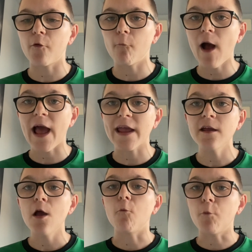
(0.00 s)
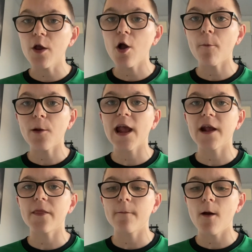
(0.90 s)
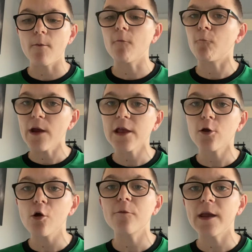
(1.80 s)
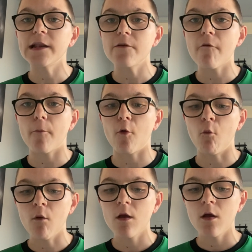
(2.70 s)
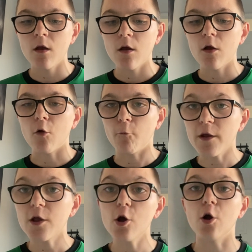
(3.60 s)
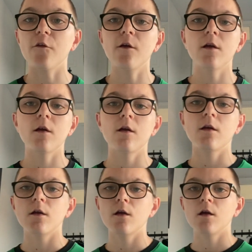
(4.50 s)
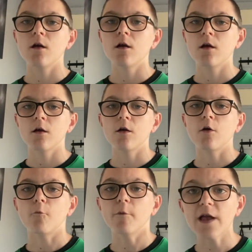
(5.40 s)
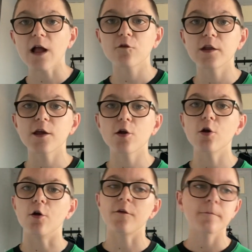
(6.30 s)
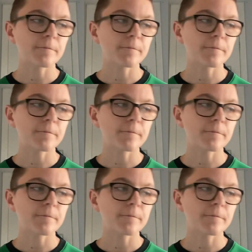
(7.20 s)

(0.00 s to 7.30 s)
The way we are playing at the moment, we could beat Liverpool. We could. We actually could.